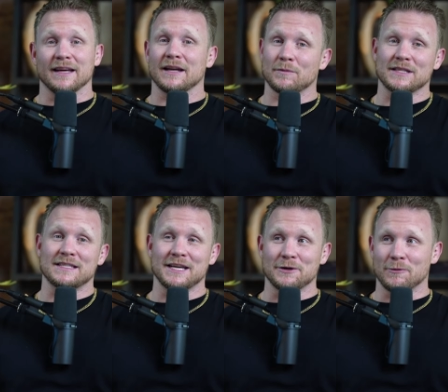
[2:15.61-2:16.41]
and I'm gonna
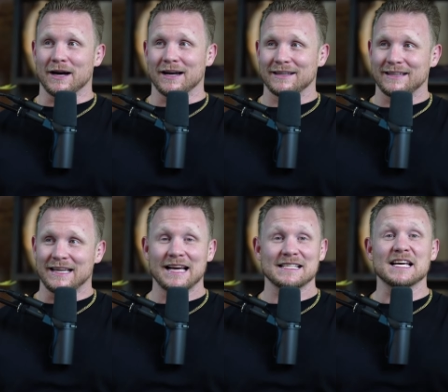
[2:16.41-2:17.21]
tell you why.
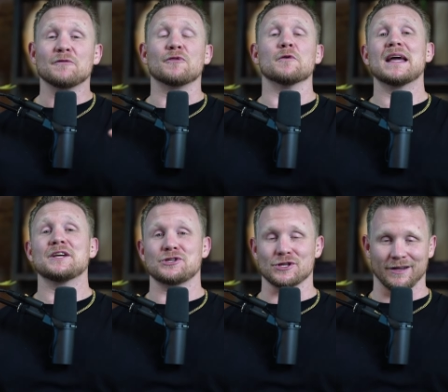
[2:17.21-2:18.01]
He has
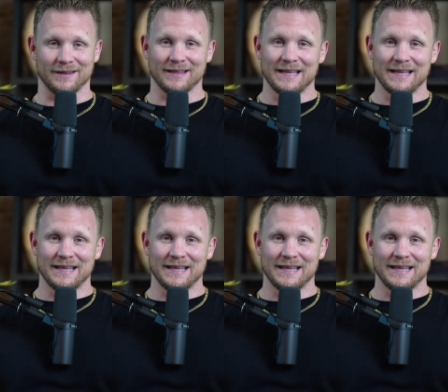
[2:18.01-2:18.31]
information.